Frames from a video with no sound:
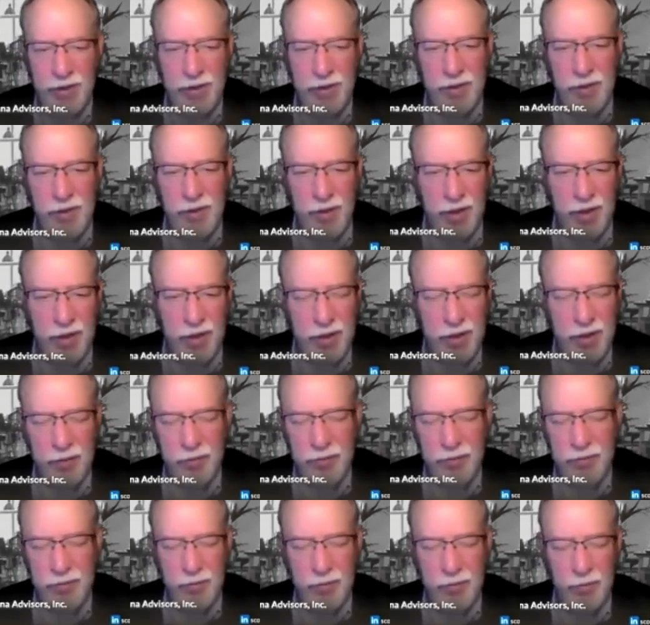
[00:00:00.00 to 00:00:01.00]
uh,
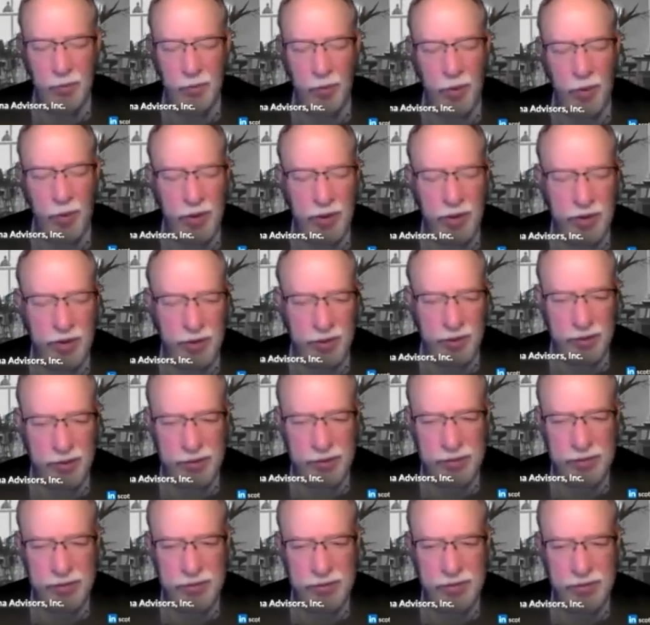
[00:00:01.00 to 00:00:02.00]
water.
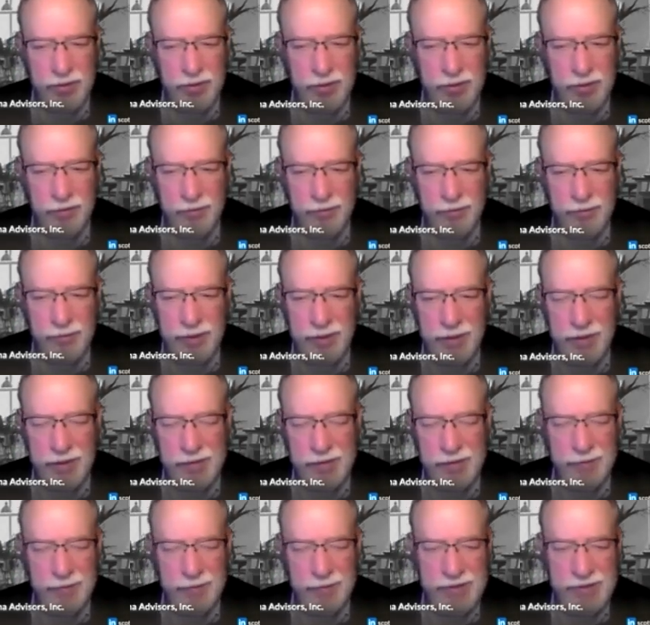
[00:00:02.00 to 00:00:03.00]
Many of these
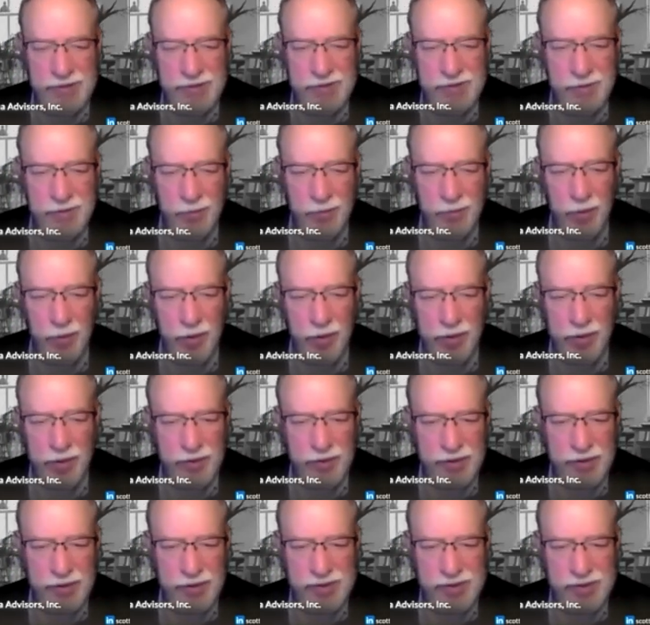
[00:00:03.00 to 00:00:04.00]
places, the water
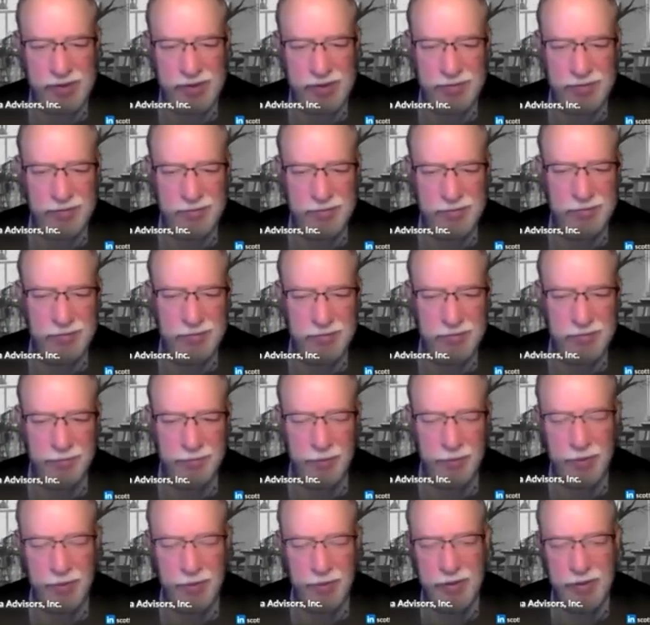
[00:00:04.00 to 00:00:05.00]
is
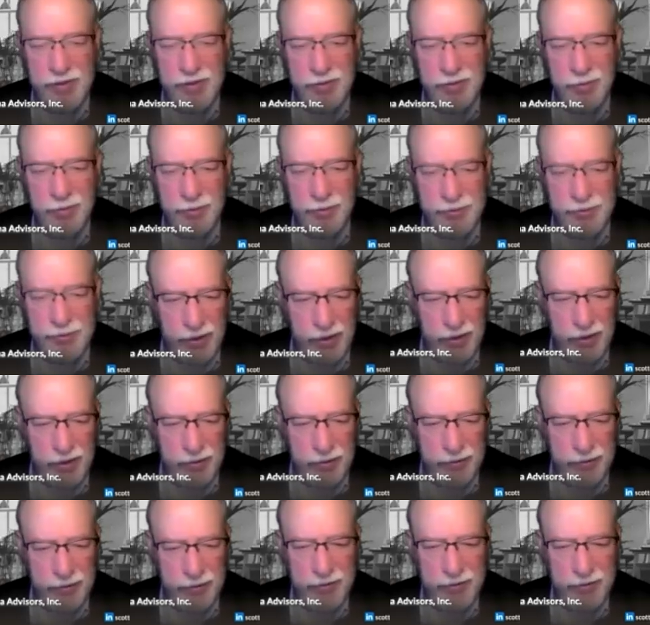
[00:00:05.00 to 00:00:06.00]
part of the issue with their
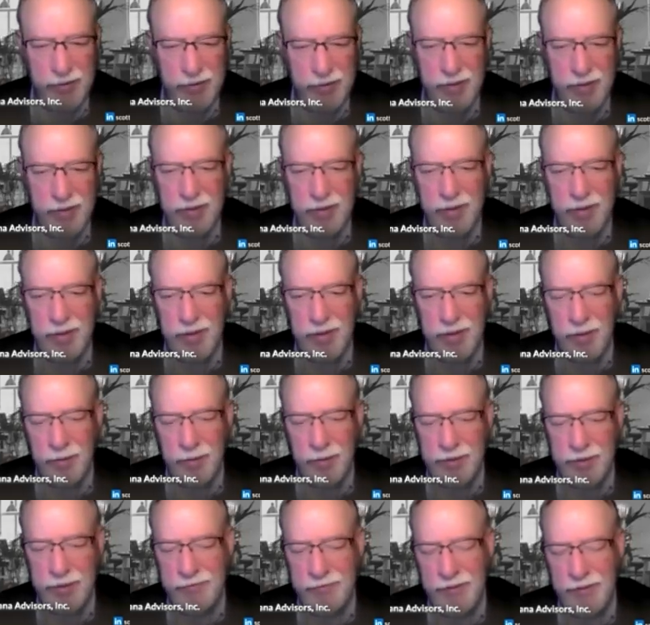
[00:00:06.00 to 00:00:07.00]
health. And we
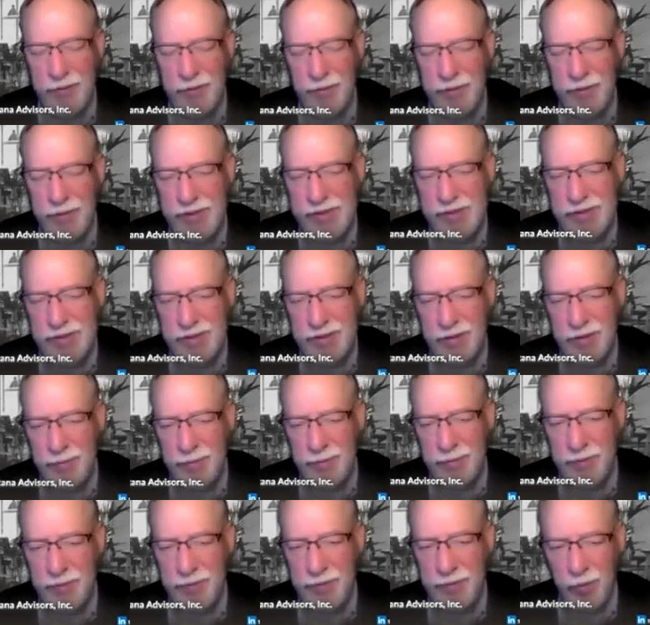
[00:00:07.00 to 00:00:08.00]
can find ways to help them
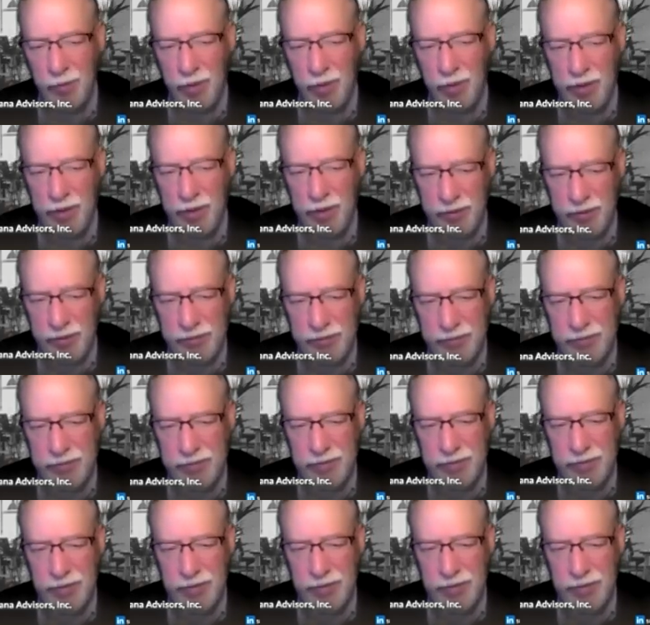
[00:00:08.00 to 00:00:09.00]
get water
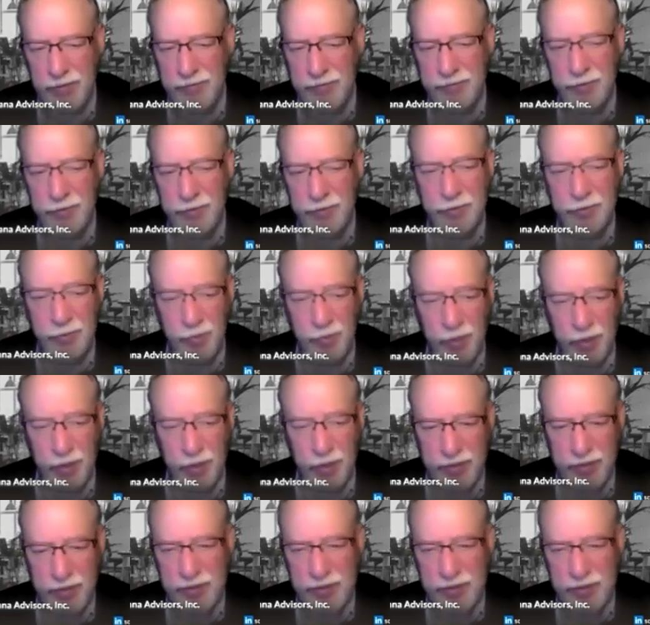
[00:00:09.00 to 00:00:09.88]
or filtered water,